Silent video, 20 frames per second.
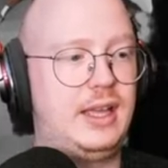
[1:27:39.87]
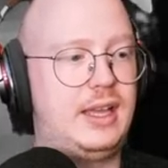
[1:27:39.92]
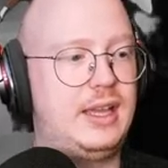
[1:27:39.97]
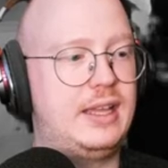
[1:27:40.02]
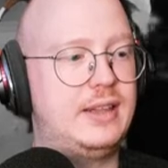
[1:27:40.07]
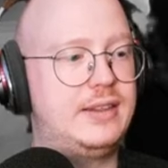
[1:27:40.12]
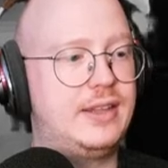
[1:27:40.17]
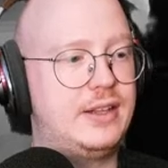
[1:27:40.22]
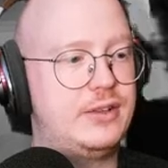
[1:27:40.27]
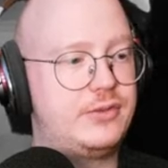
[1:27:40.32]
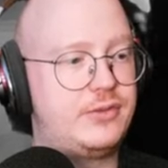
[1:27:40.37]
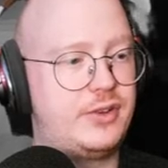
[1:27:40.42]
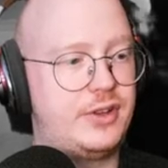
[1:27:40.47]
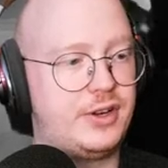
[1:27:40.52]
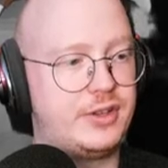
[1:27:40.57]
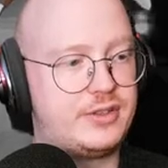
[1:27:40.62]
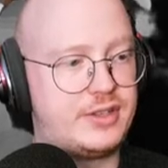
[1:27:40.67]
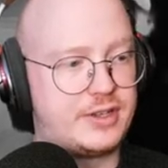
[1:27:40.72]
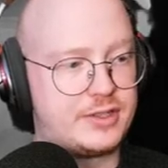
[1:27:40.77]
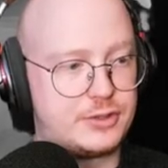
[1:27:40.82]
and then
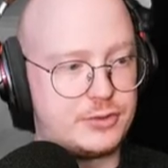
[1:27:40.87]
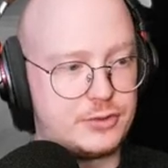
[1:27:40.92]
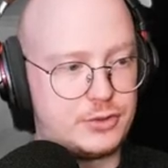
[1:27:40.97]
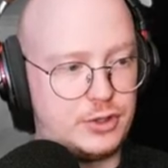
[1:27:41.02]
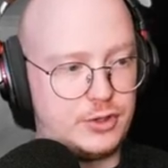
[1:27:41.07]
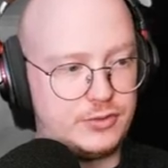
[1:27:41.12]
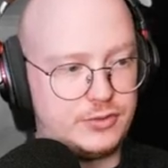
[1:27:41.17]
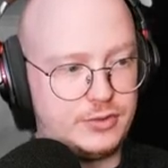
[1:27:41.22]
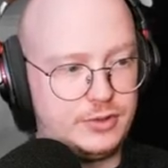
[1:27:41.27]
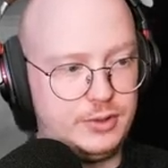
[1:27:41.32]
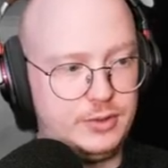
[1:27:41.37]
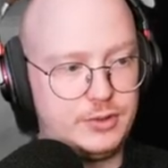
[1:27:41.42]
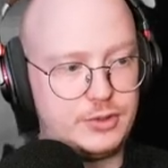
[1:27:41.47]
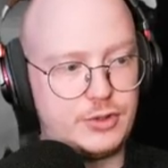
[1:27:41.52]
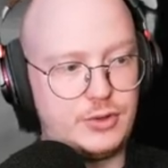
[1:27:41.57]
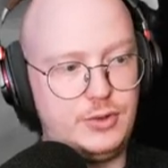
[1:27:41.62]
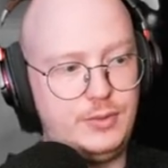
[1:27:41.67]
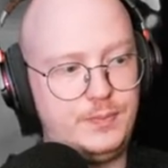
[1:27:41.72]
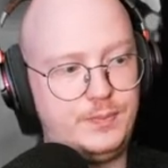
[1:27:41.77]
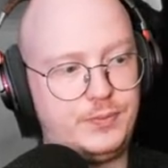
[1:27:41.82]
find a texture software you
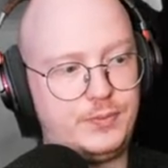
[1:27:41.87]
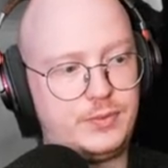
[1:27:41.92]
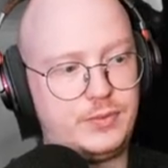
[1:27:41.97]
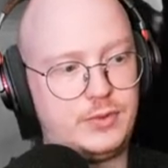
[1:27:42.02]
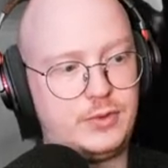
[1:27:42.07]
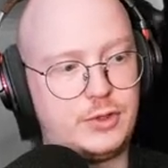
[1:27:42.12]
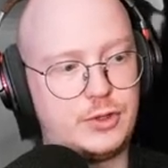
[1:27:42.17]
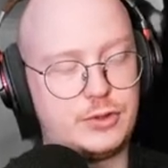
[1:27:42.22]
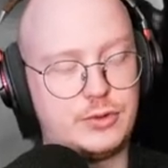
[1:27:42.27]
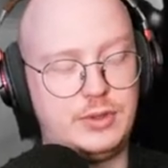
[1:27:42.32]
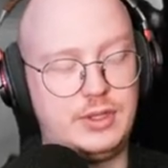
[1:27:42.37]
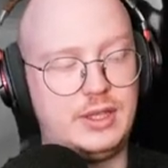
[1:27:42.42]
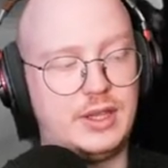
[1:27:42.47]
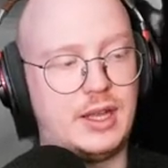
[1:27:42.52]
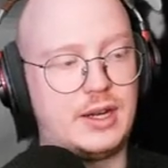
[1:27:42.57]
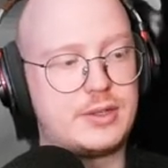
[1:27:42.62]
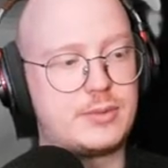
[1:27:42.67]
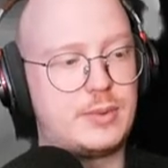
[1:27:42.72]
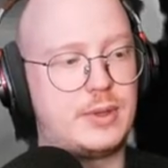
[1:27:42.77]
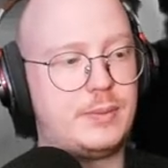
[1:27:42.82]
enjoy because you need
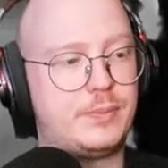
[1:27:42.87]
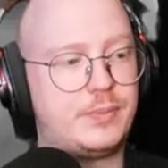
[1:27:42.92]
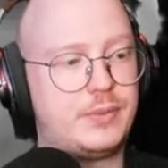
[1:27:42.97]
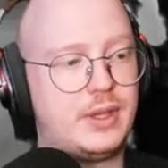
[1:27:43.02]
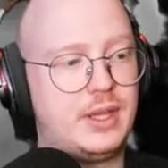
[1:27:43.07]
that as well.